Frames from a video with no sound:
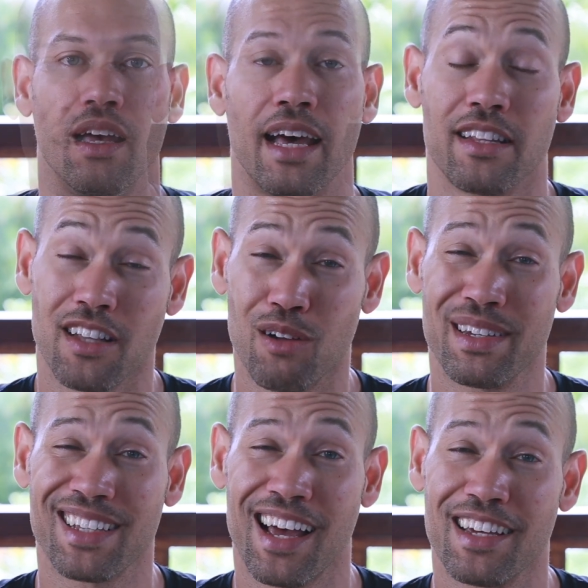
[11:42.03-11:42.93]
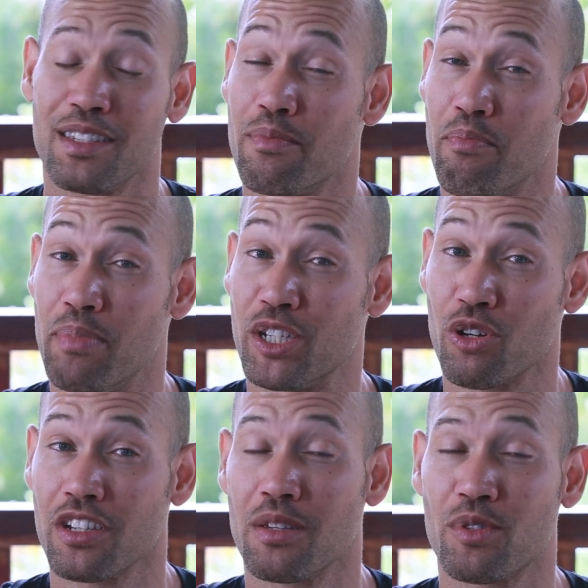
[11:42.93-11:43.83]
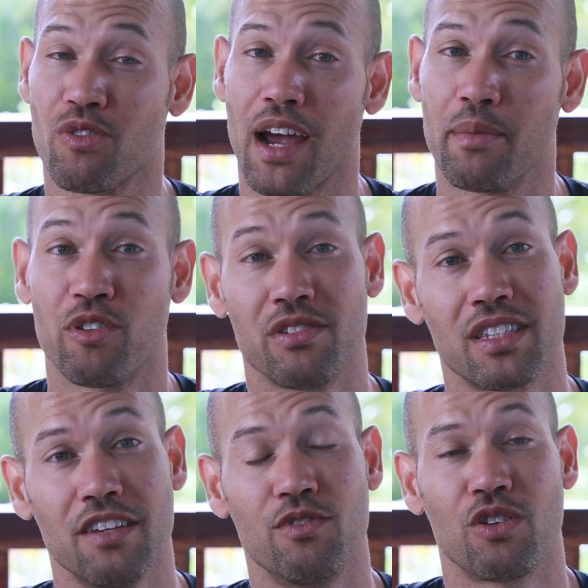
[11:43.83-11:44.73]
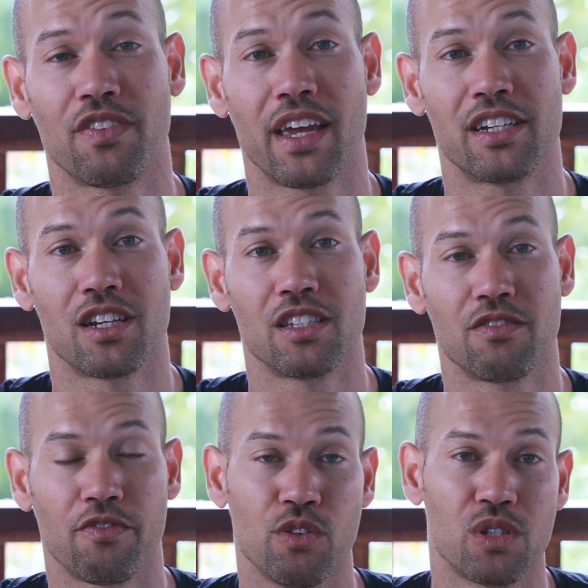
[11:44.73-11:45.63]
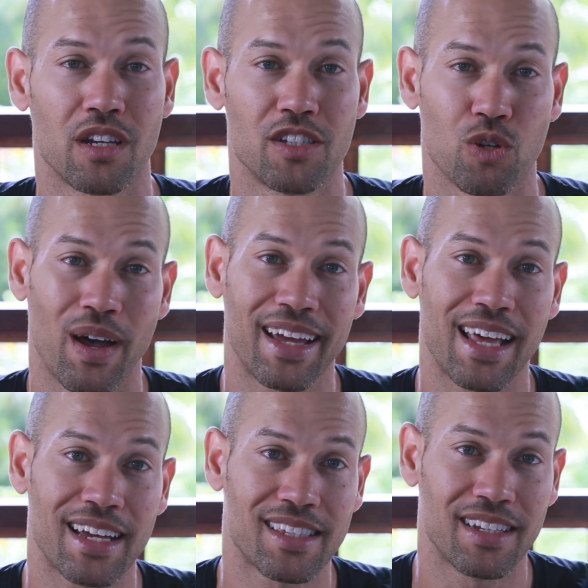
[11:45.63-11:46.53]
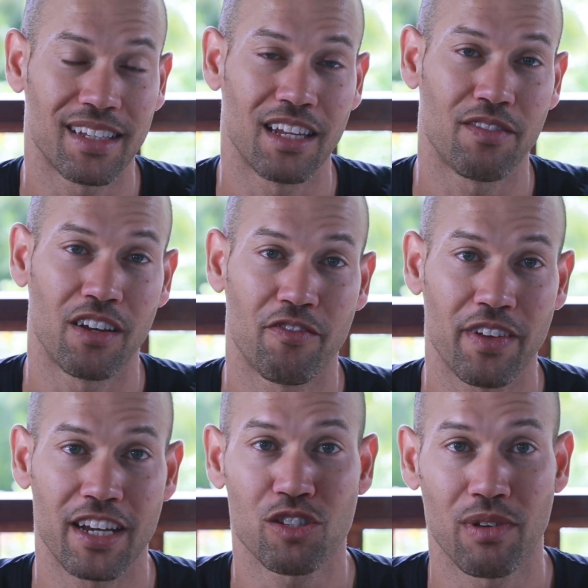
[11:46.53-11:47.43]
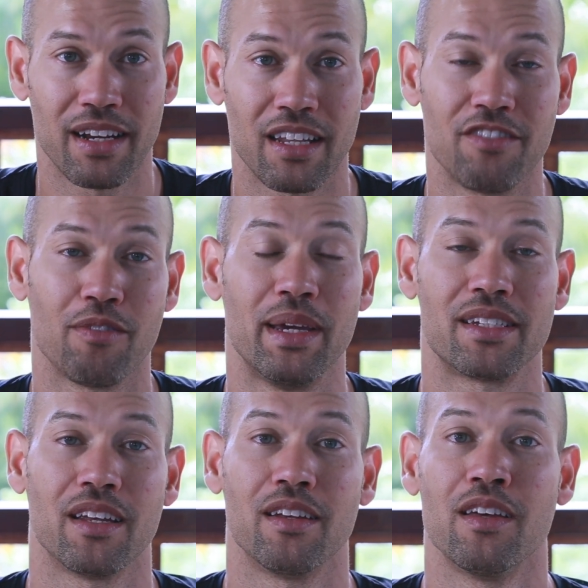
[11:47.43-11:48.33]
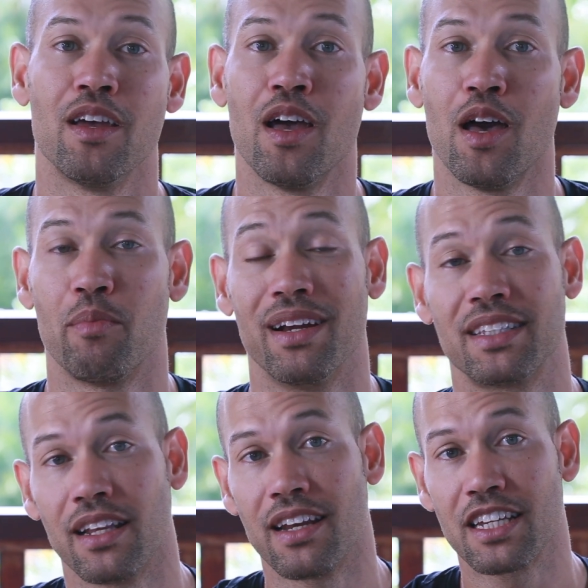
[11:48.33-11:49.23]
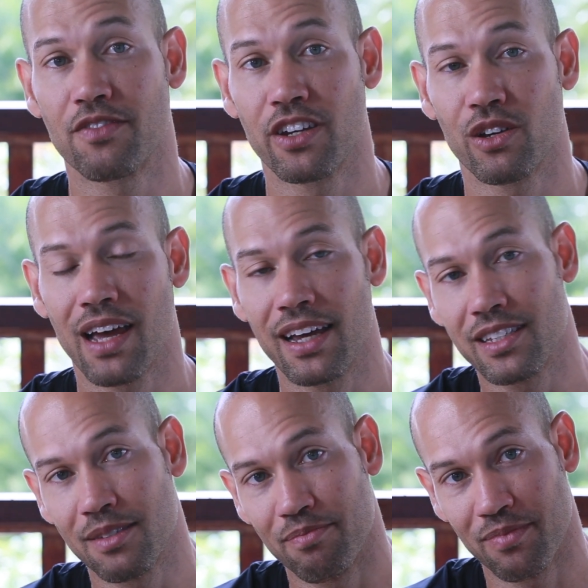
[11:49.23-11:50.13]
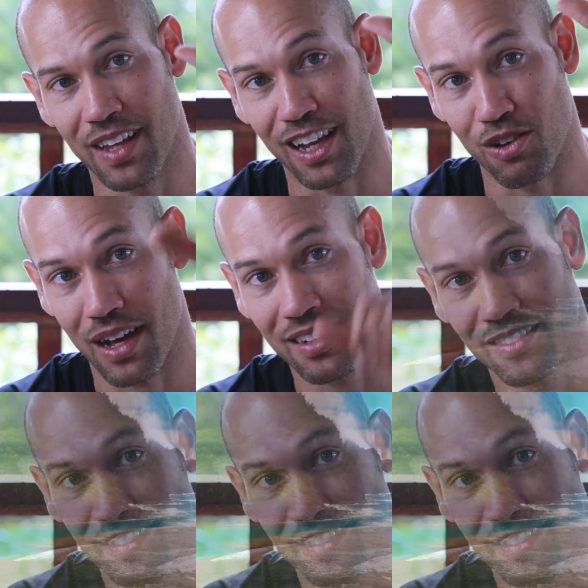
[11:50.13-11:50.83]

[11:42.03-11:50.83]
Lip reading: And as always, guys, be sure to subscribe to receive notifications for future Jawaiian accent delivered fitness related information. But until the next video, guys, aloha.